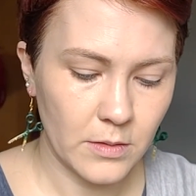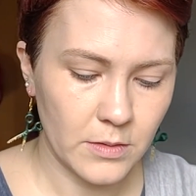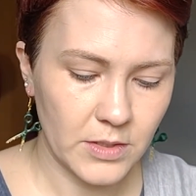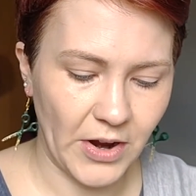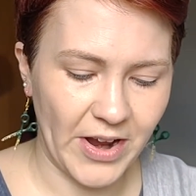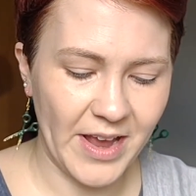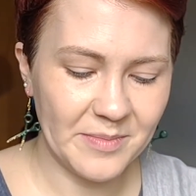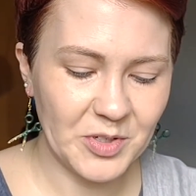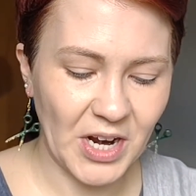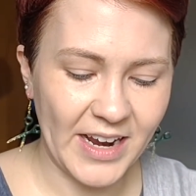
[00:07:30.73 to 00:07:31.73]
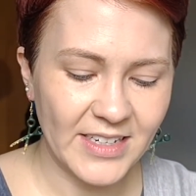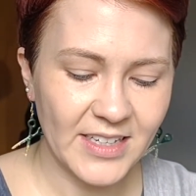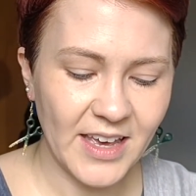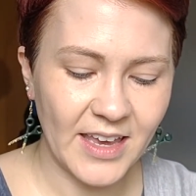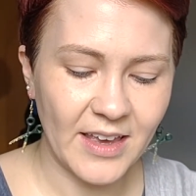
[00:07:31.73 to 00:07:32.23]
Sorry, I'm trying
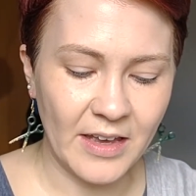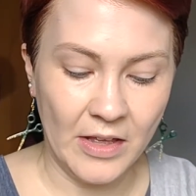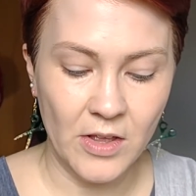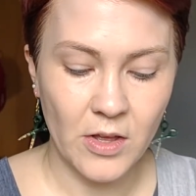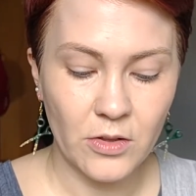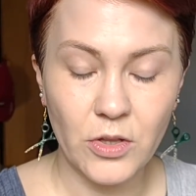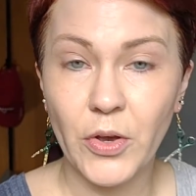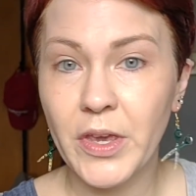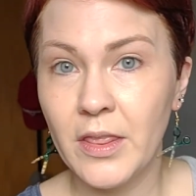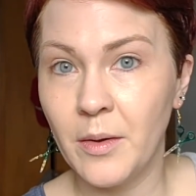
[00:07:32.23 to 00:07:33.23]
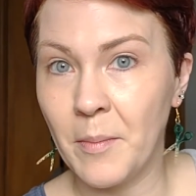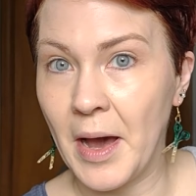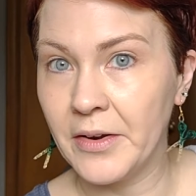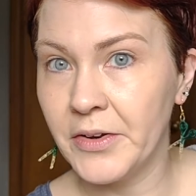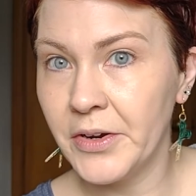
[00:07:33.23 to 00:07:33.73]
to like look in the
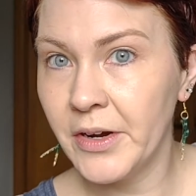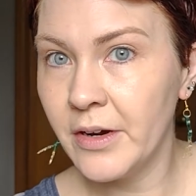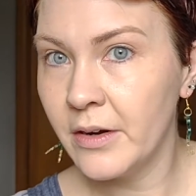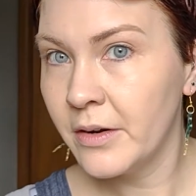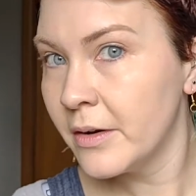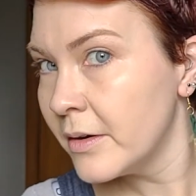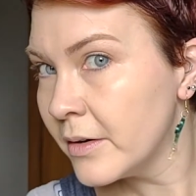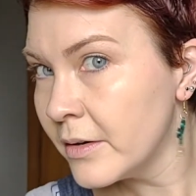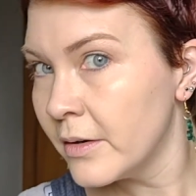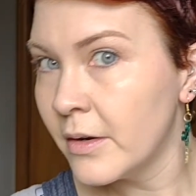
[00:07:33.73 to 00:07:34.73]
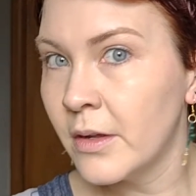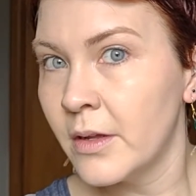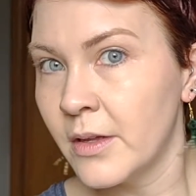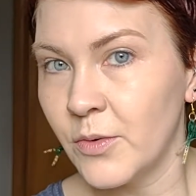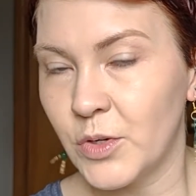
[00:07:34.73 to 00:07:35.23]
monitor,
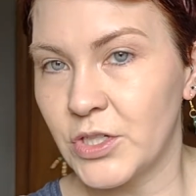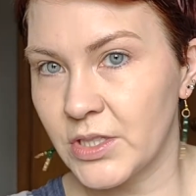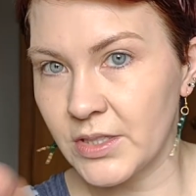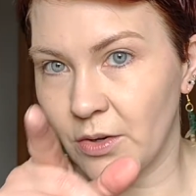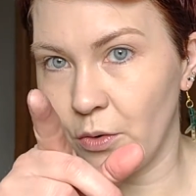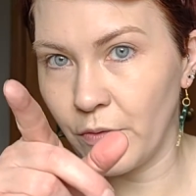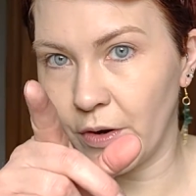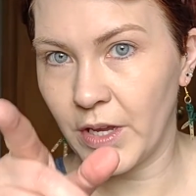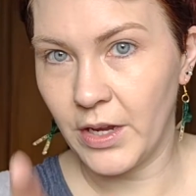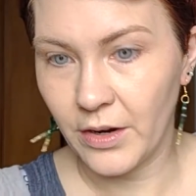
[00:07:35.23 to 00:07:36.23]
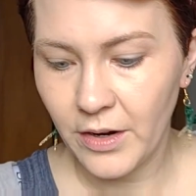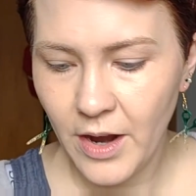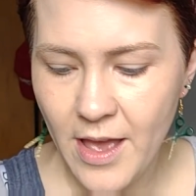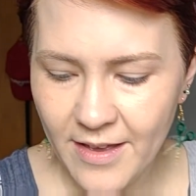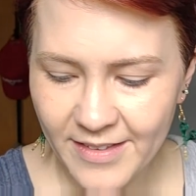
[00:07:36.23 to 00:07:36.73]
which is over here,
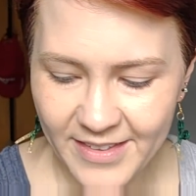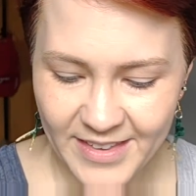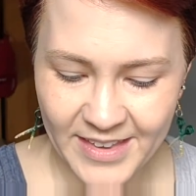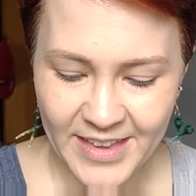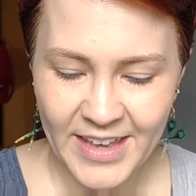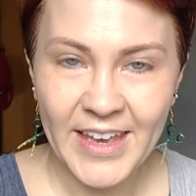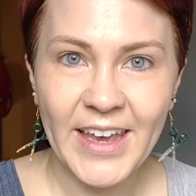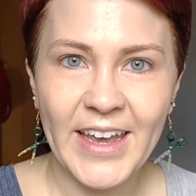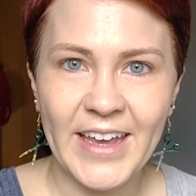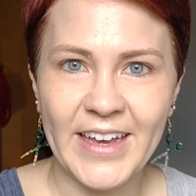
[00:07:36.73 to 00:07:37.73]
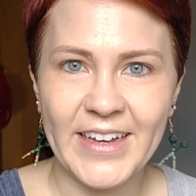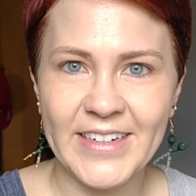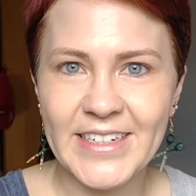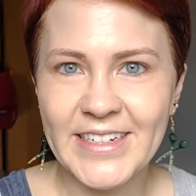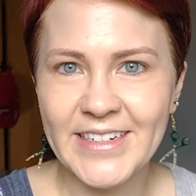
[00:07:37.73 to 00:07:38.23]

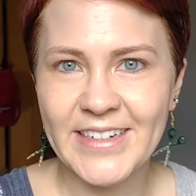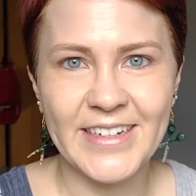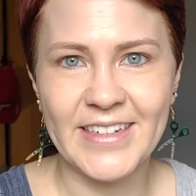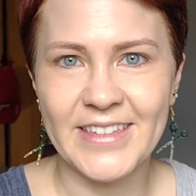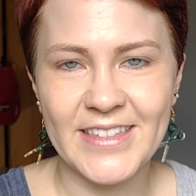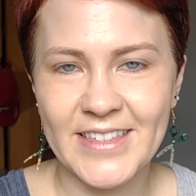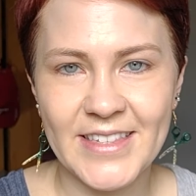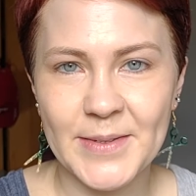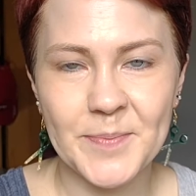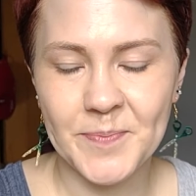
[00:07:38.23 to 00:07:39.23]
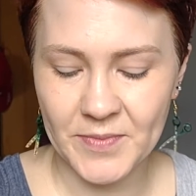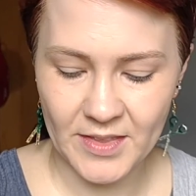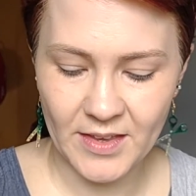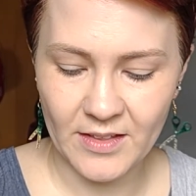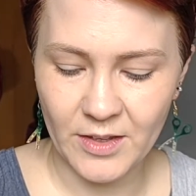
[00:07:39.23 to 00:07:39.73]
and it's
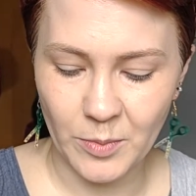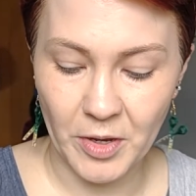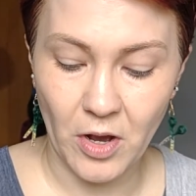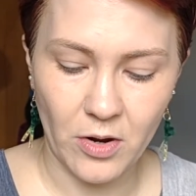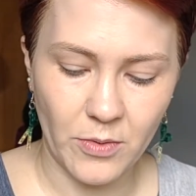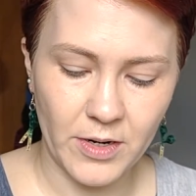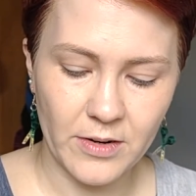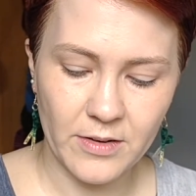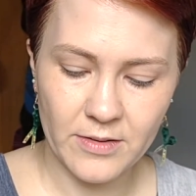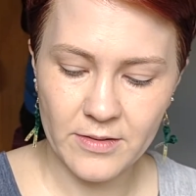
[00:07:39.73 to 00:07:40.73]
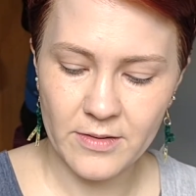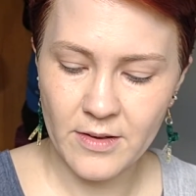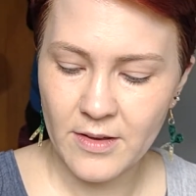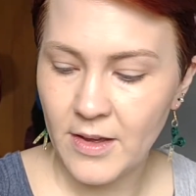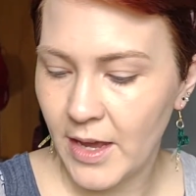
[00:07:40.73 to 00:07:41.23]
a little bit awkward.
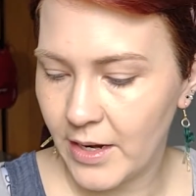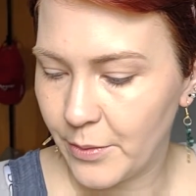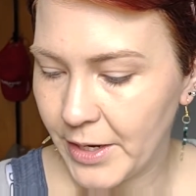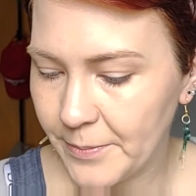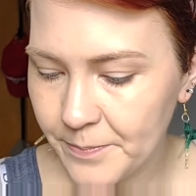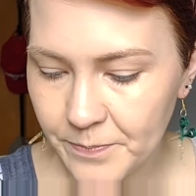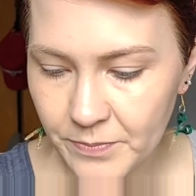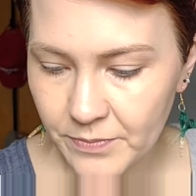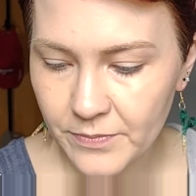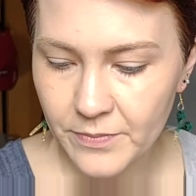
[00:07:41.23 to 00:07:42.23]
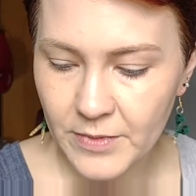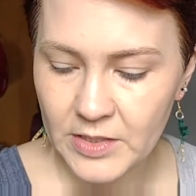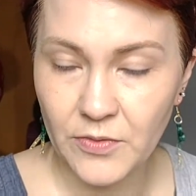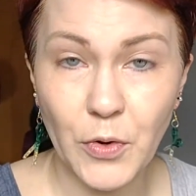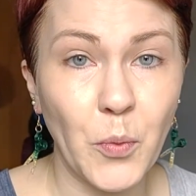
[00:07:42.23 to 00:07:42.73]
Anyway,
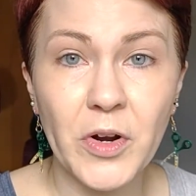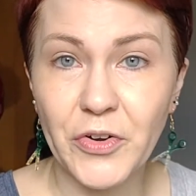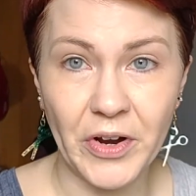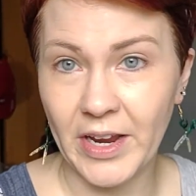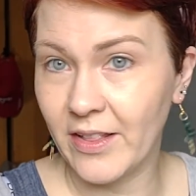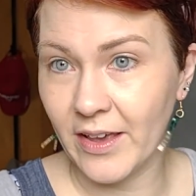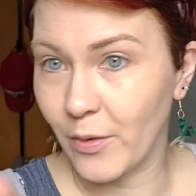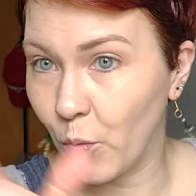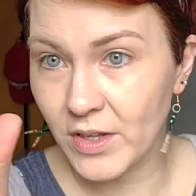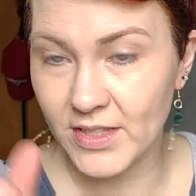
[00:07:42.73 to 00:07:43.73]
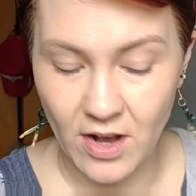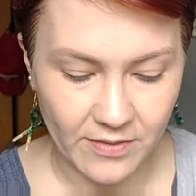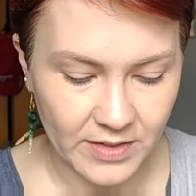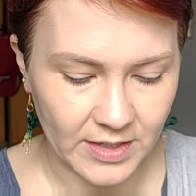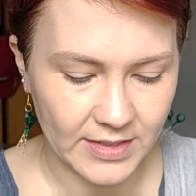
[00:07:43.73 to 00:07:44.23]
so if you're wondering like what's
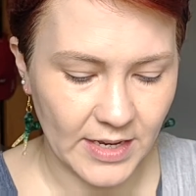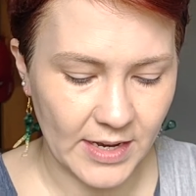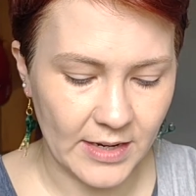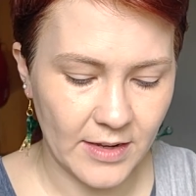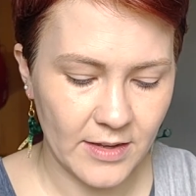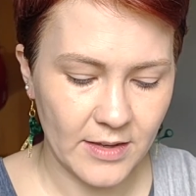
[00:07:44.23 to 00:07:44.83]
off to the side,